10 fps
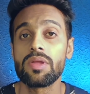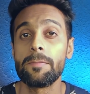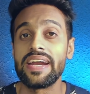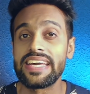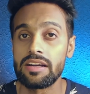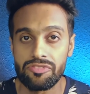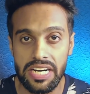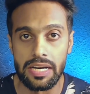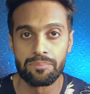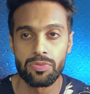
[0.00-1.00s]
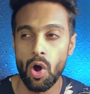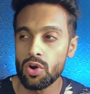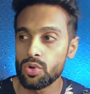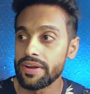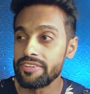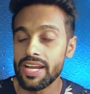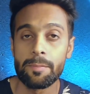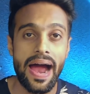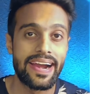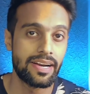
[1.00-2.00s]
the medical field or to give it a
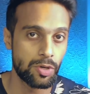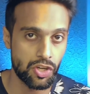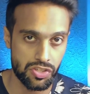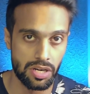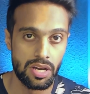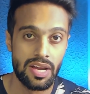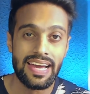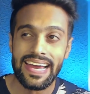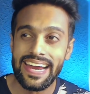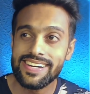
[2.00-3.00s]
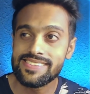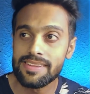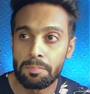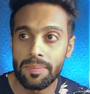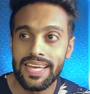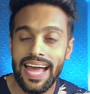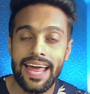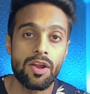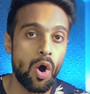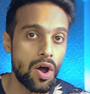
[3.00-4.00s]
bad reputation. It's simply
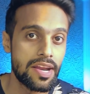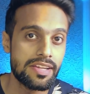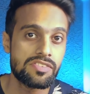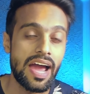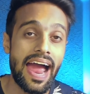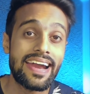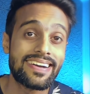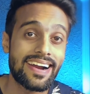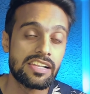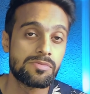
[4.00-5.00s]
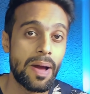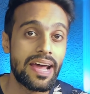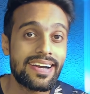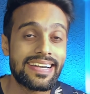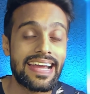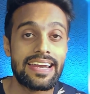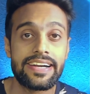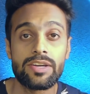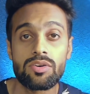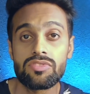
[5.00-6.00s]
an honest and transparent
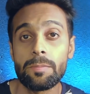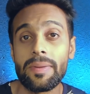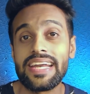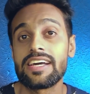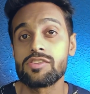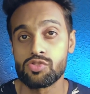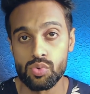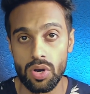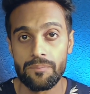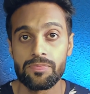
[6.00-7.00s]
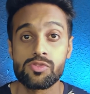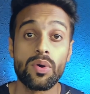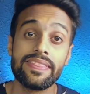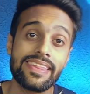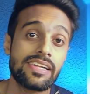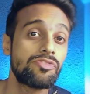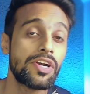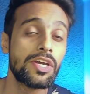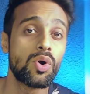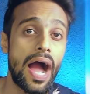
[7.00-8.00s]
reality of the medical school. So in this
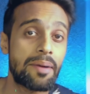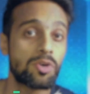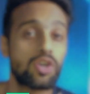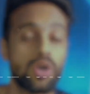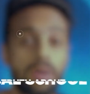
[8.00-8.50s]
video, I'm going to talk